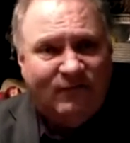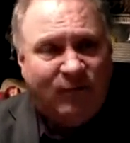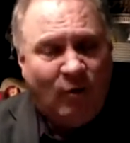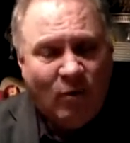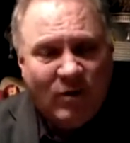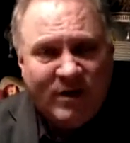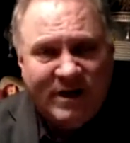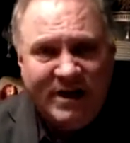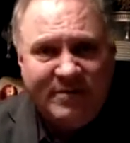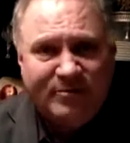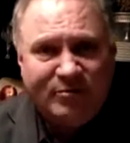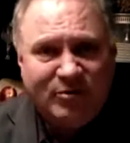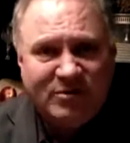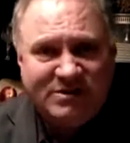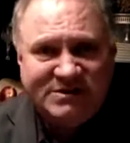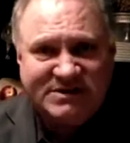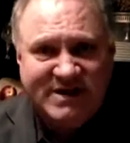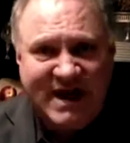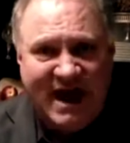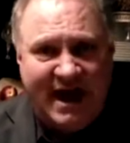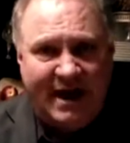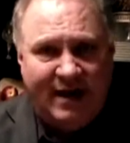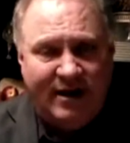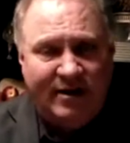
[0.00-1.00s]

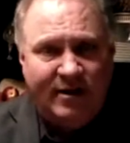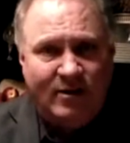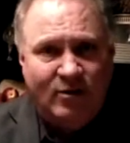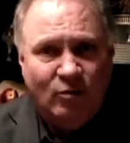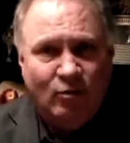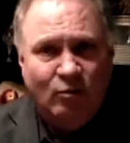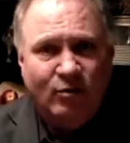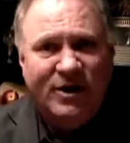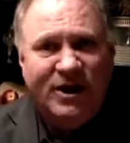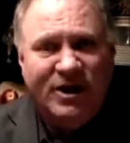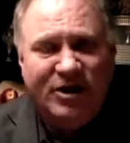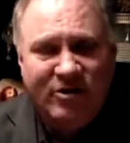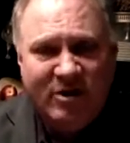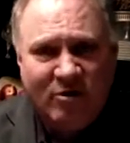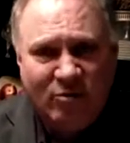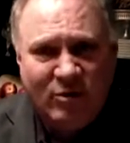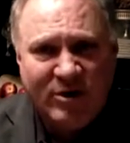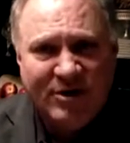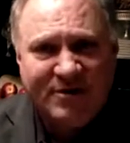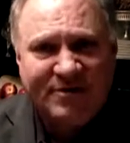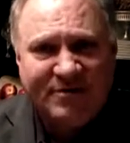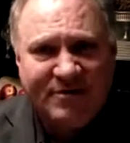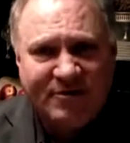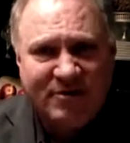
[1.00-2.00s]
40%.
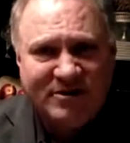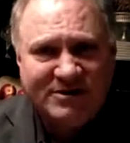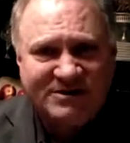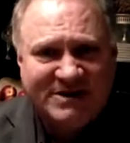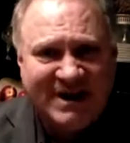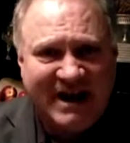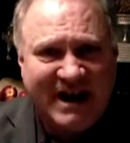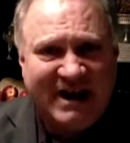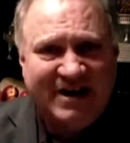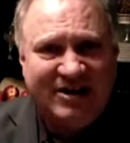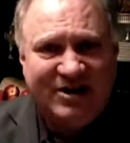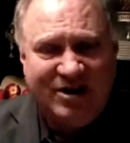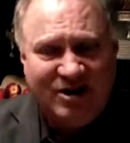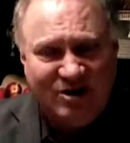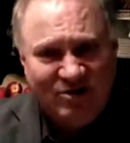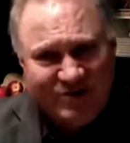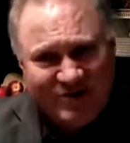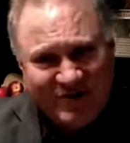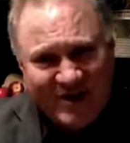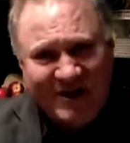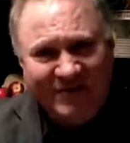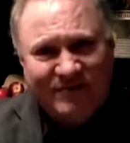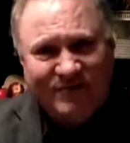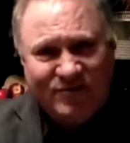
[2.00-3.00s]
We're 13. Do
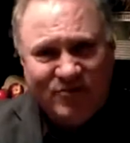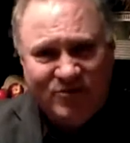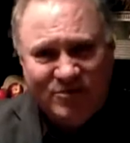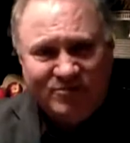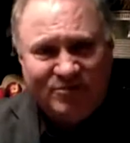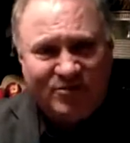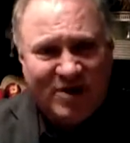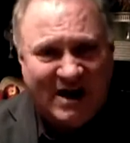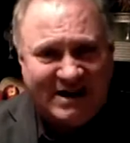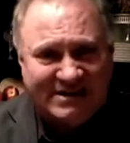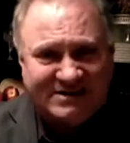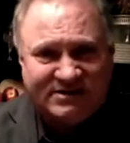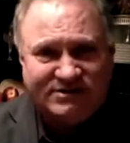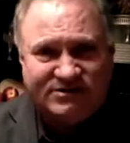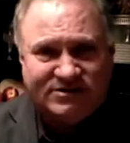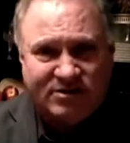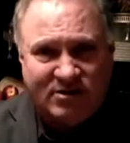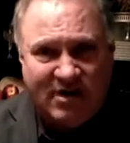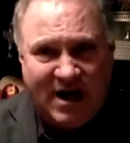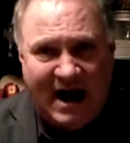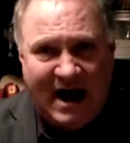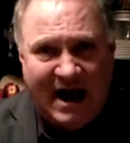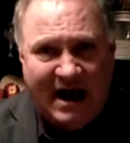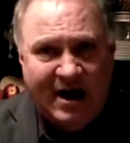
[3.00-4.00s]
you think food
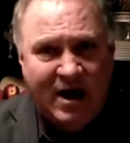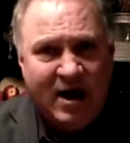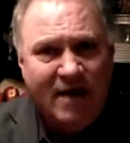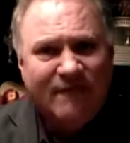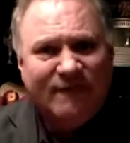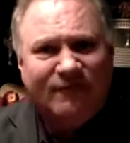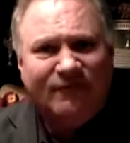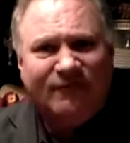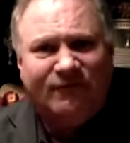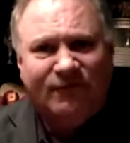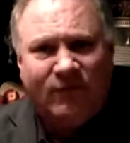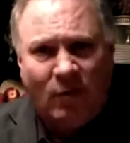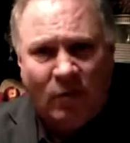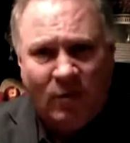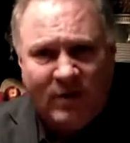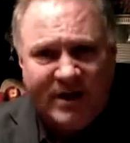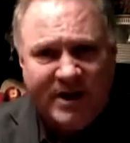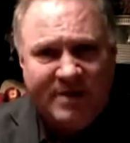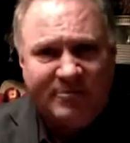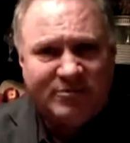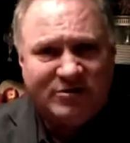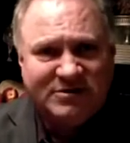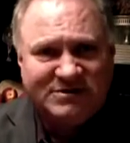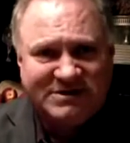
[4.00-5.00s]
prices are high?
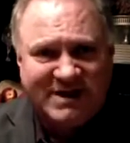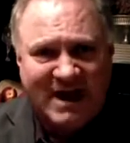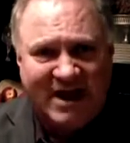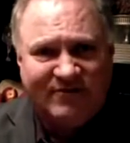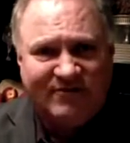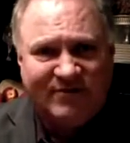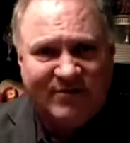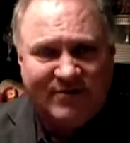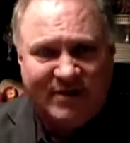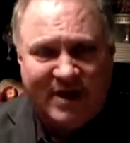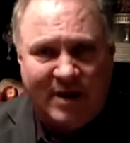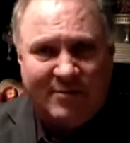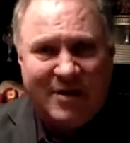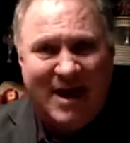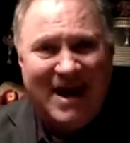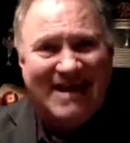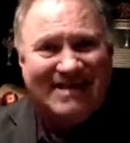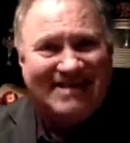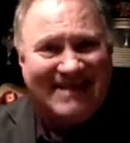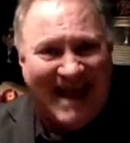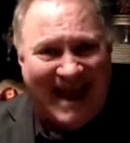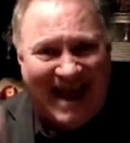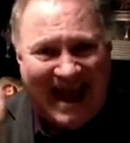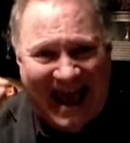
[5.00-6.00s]
40% for them.
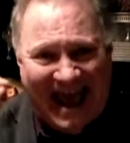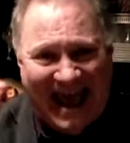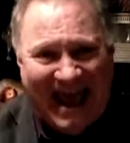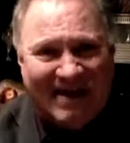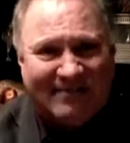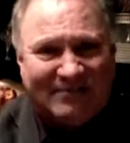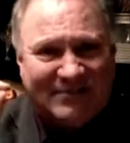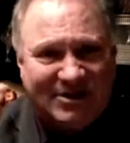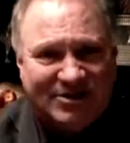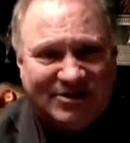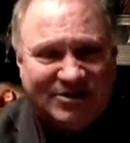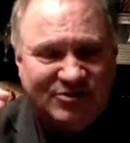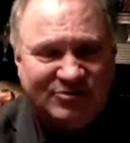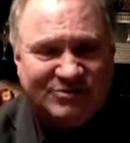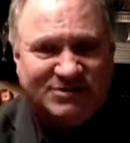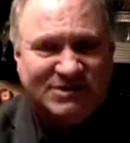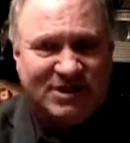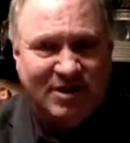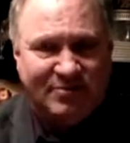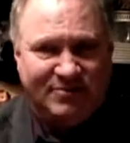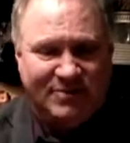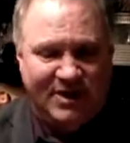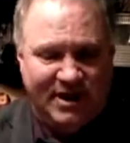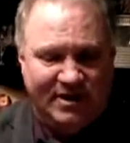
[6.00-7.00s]
They have to do
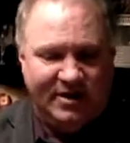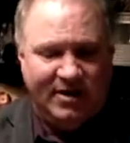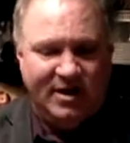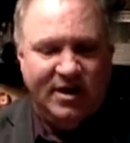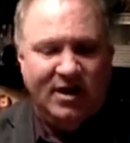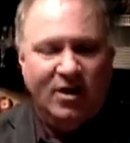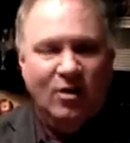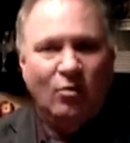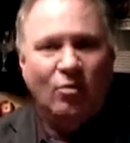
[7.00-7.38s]
something.